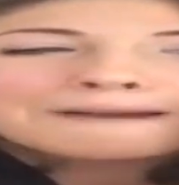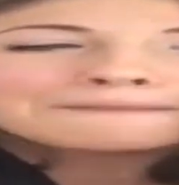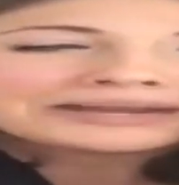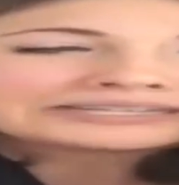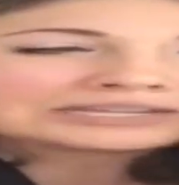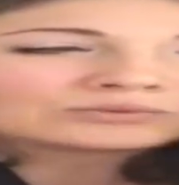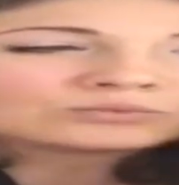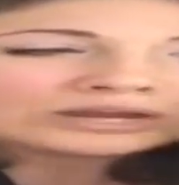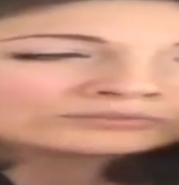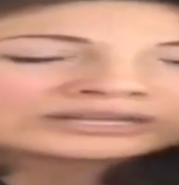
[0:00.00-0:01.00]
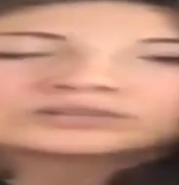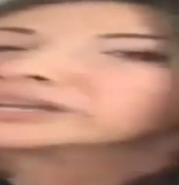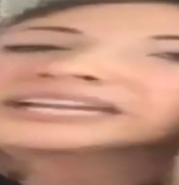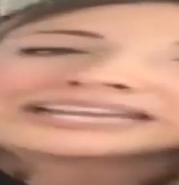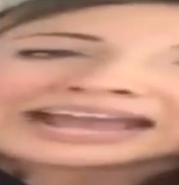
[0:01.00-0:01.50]
But when we're
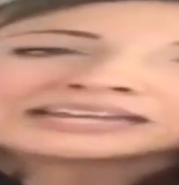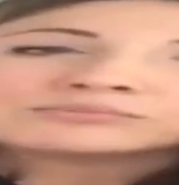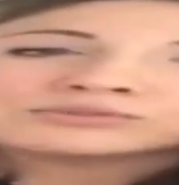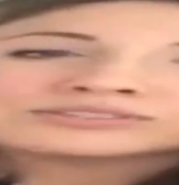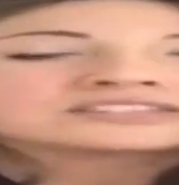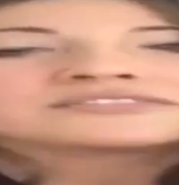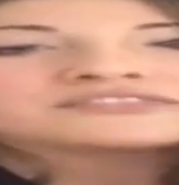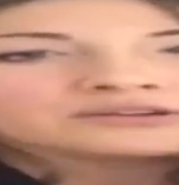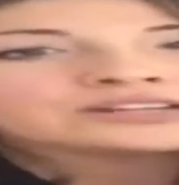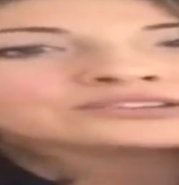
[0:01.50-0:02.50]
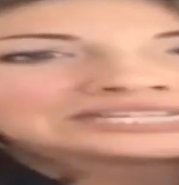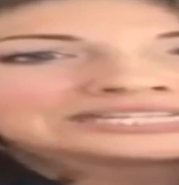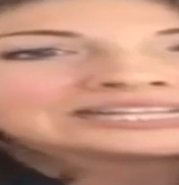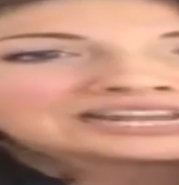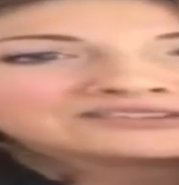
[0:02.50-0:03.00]
looking at animals, it's a very good
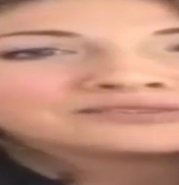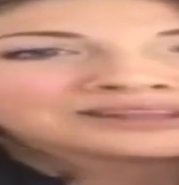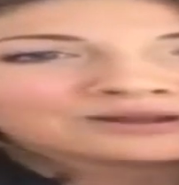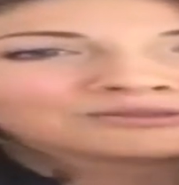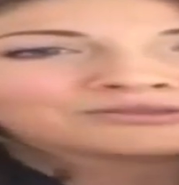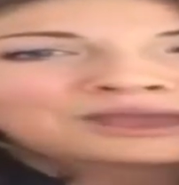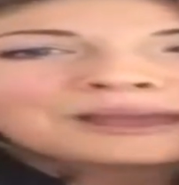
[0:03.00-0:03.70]
indicator of health,